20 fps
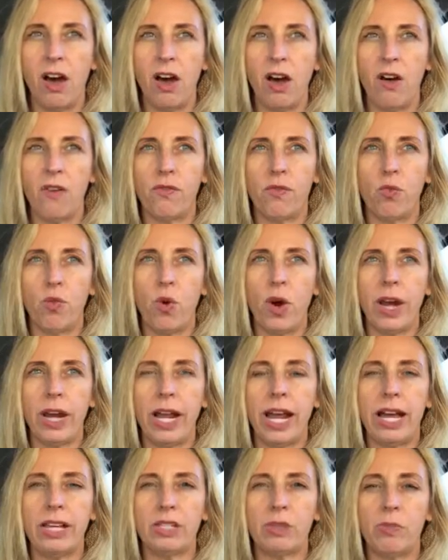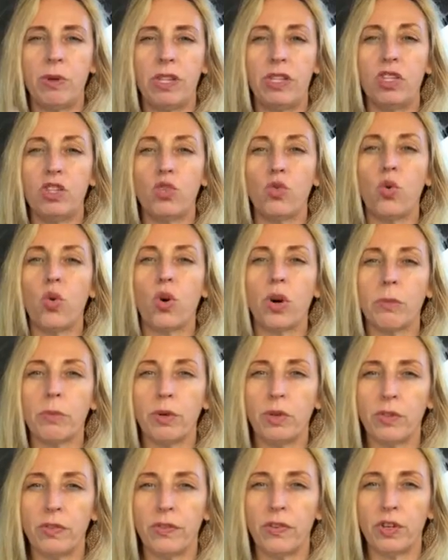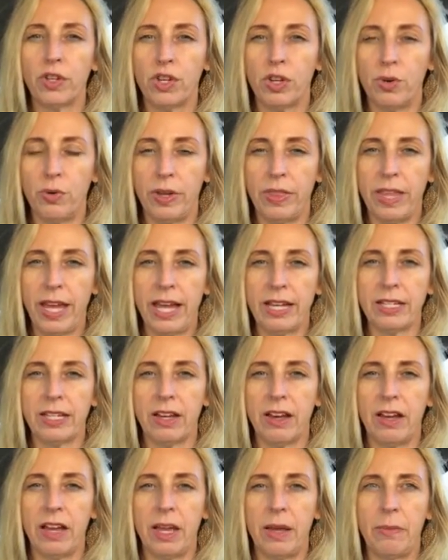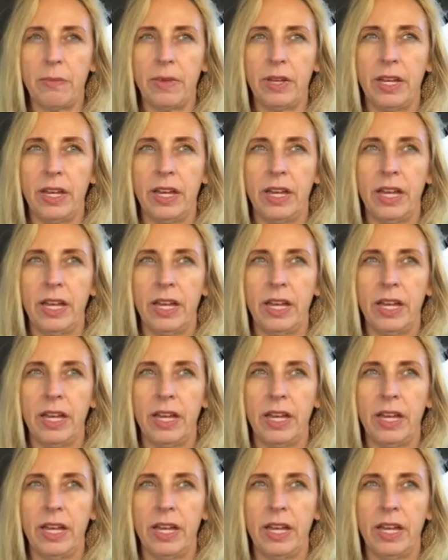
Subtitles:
of what has been normal for you in that time